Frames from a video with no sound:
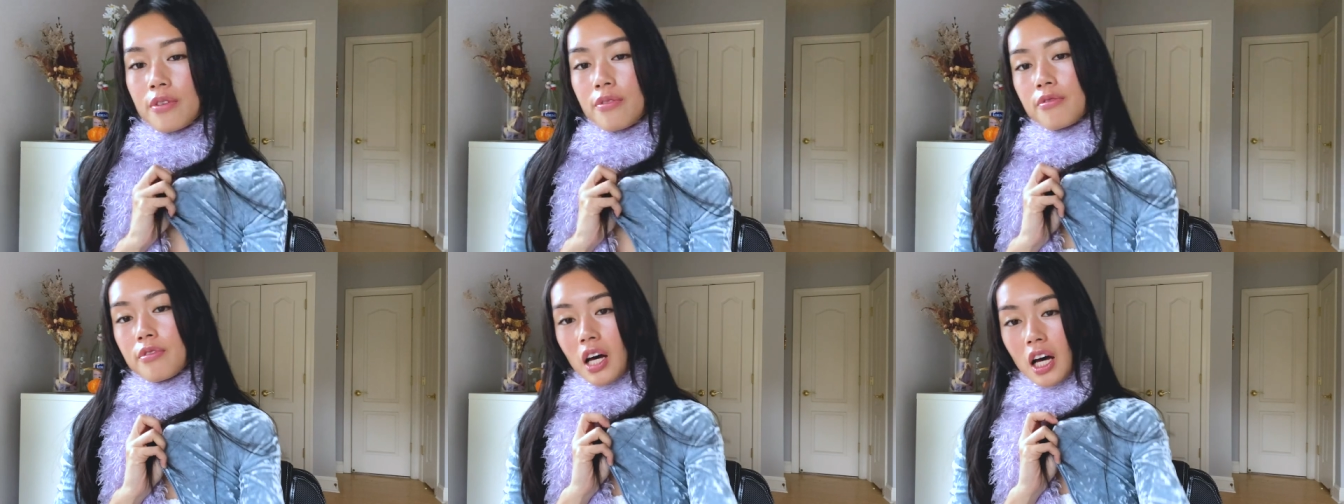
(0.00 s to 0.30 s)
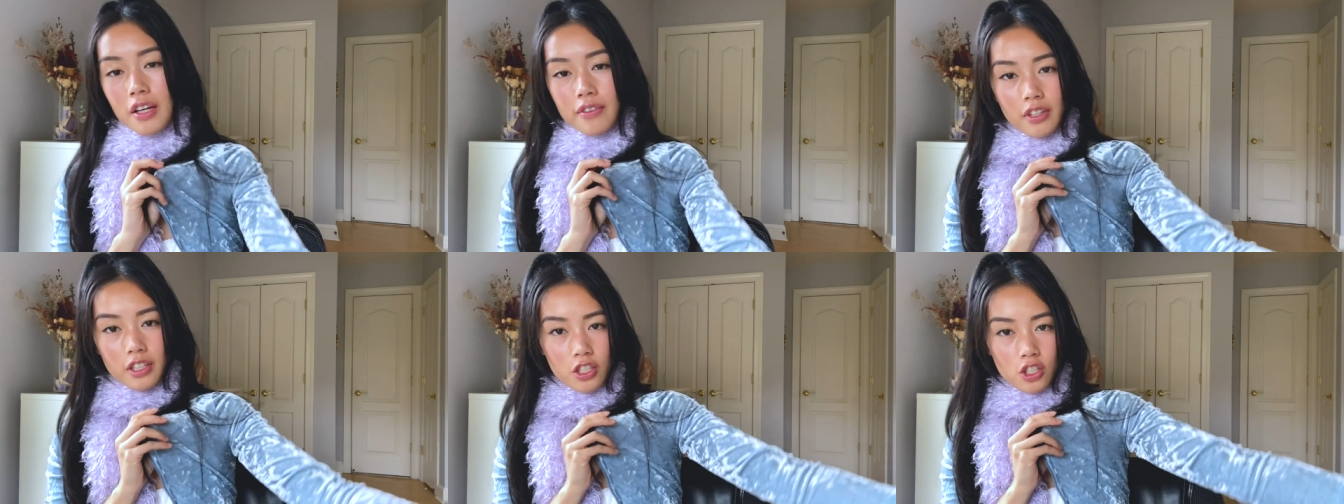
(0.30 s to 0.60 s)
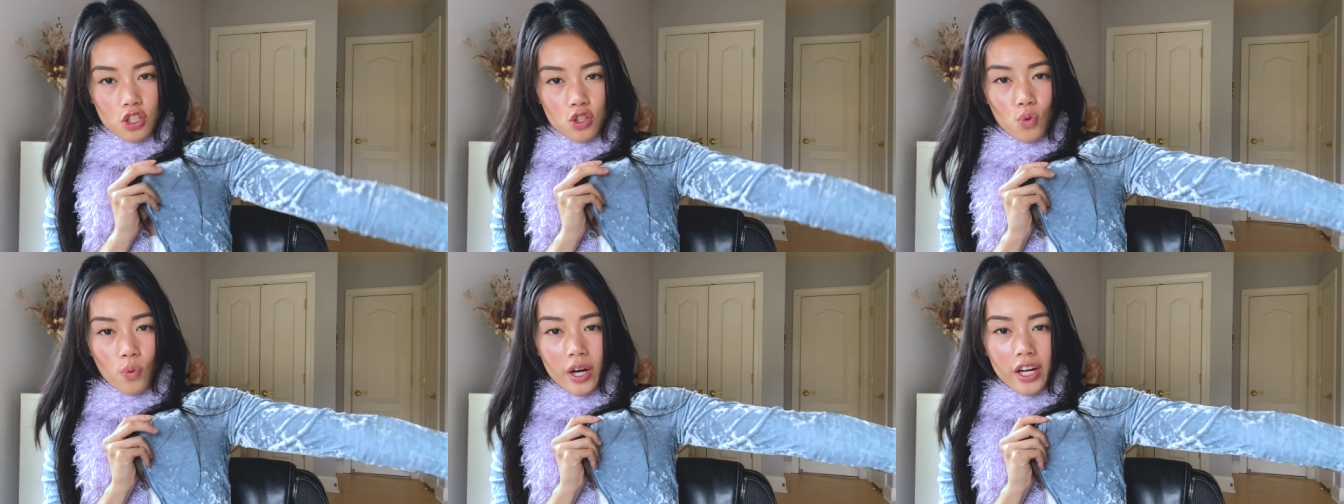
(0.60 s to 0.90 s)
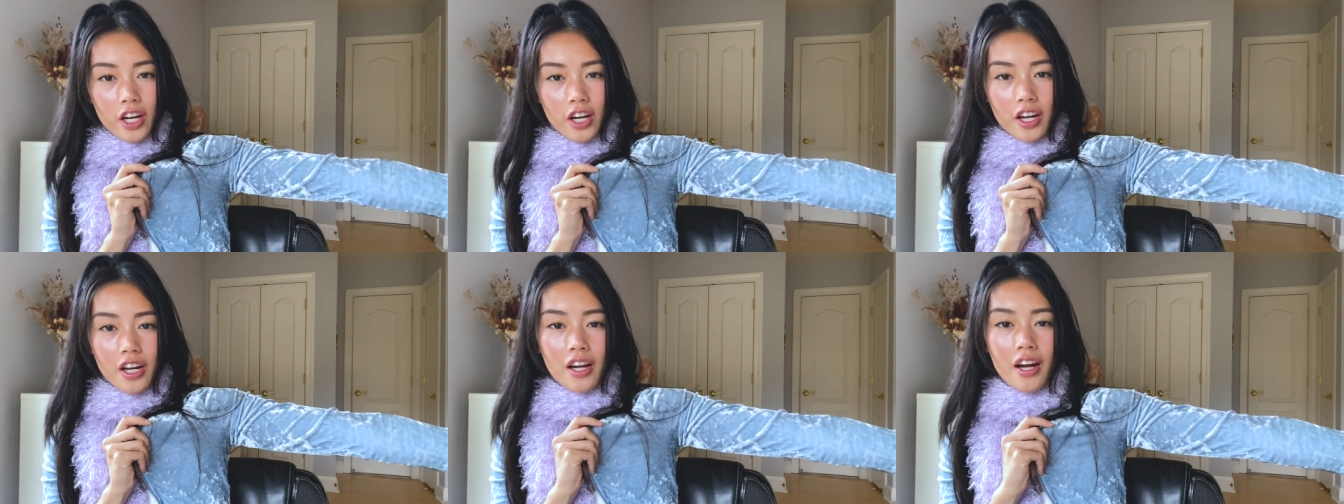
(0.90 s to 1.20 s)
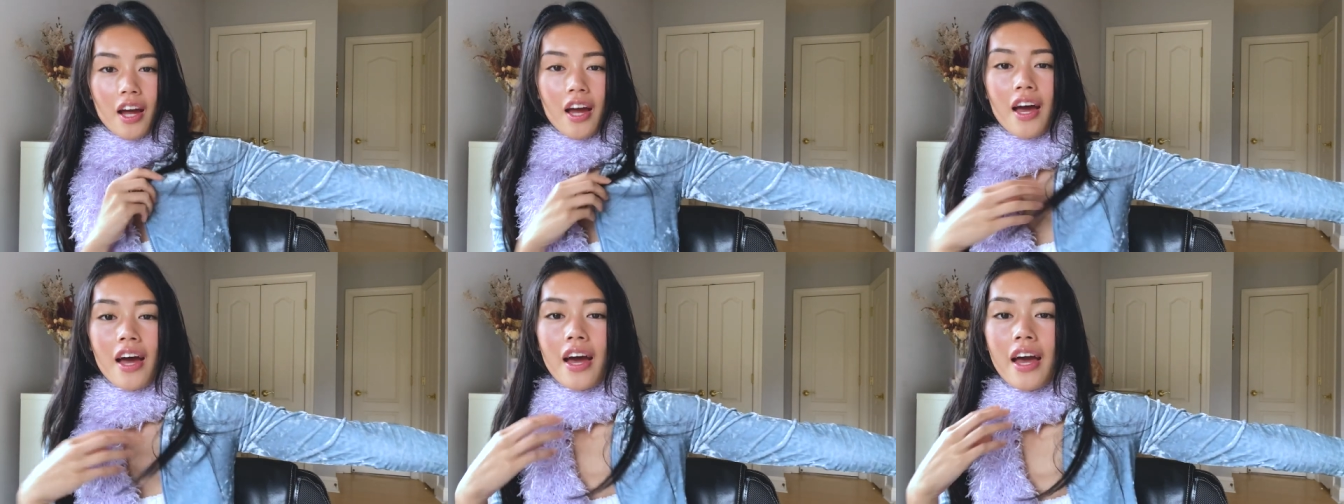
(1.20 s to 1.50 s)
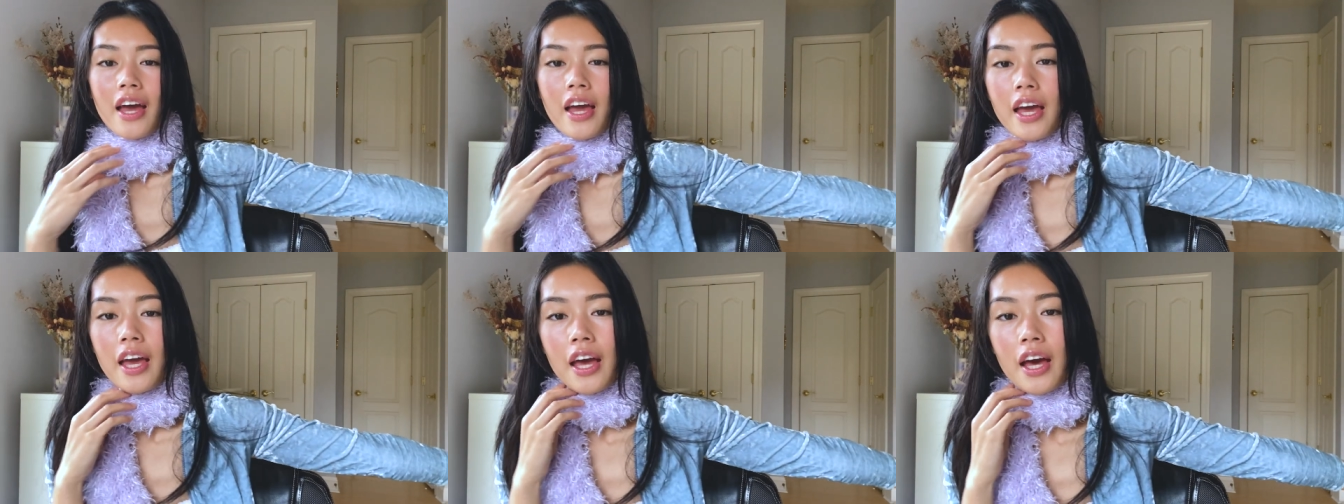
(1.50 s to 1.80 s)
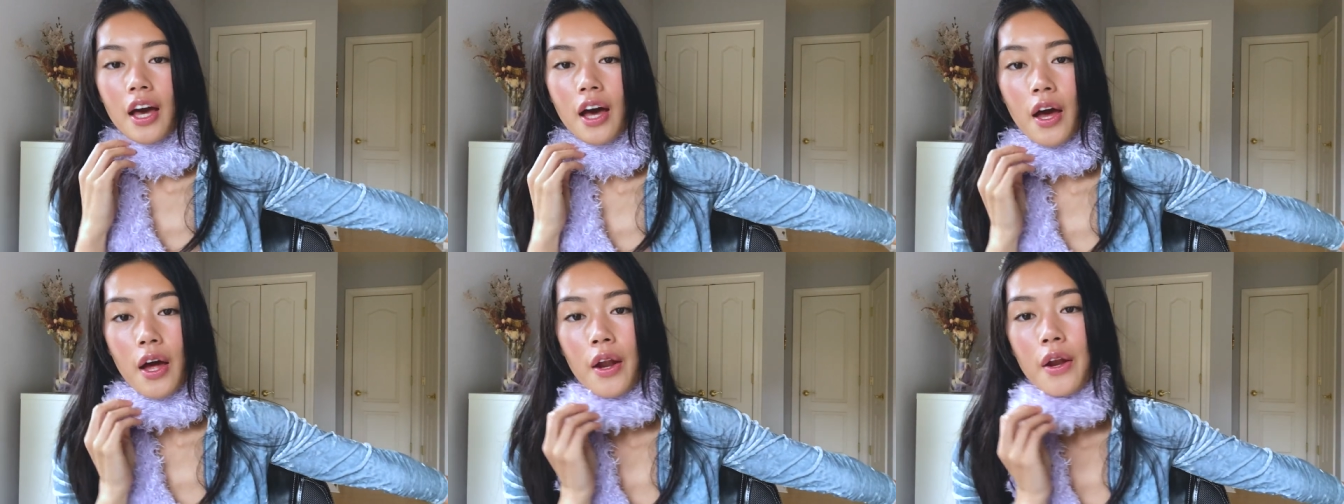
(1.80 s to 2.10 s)
velvet sweater
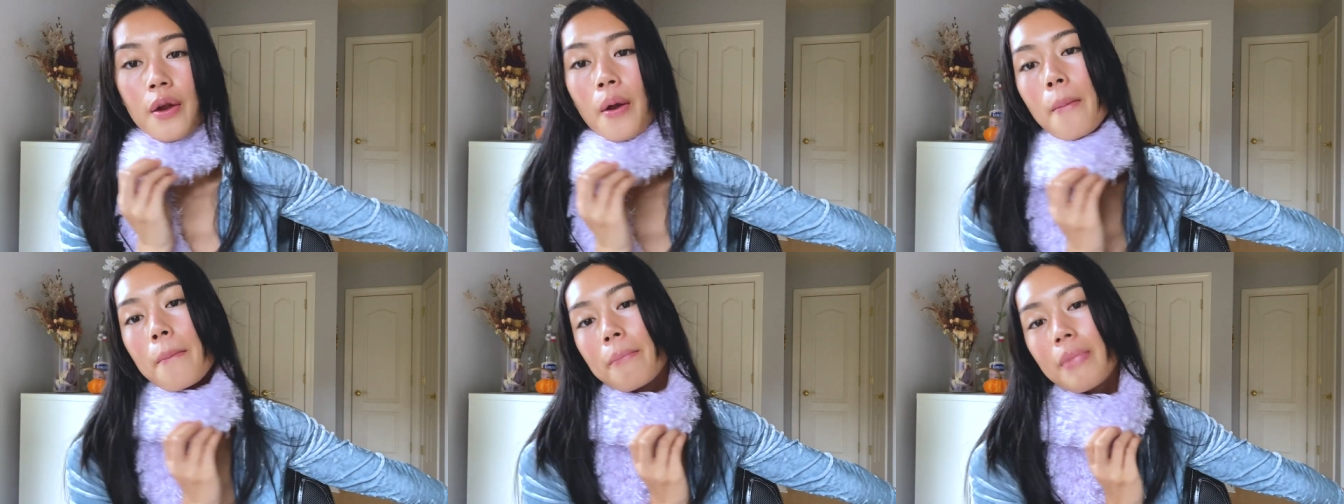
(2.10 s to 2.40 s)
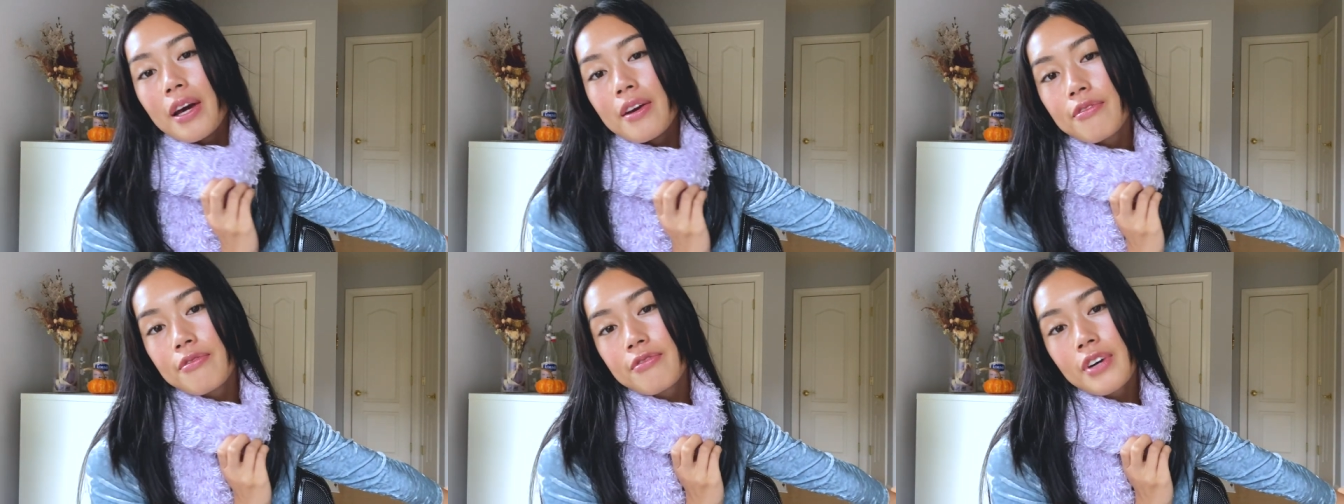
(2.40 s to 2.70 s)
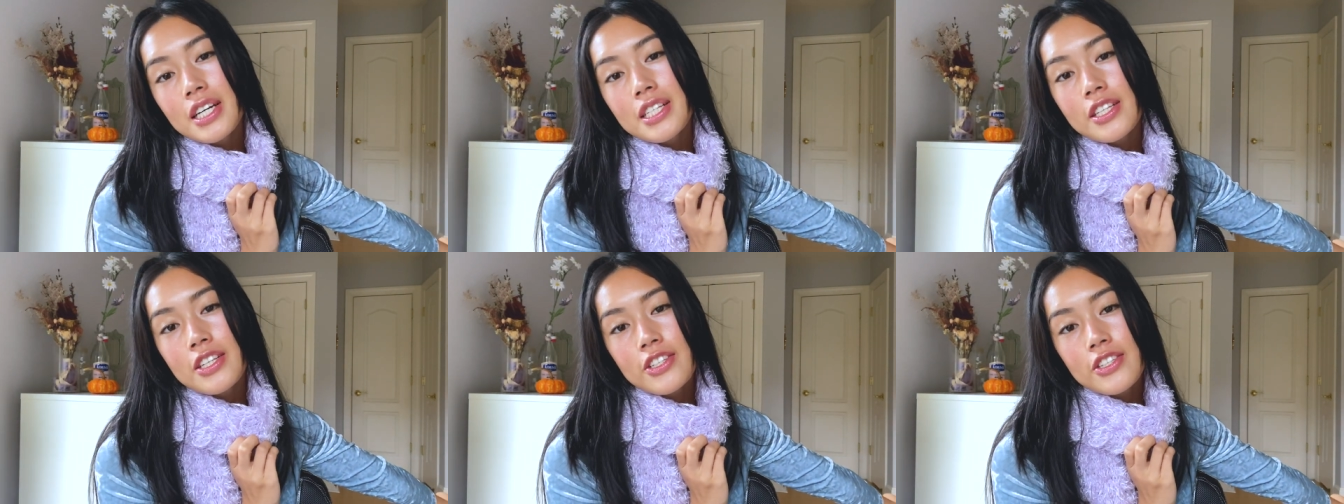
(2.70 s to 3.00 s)
and my fuzzy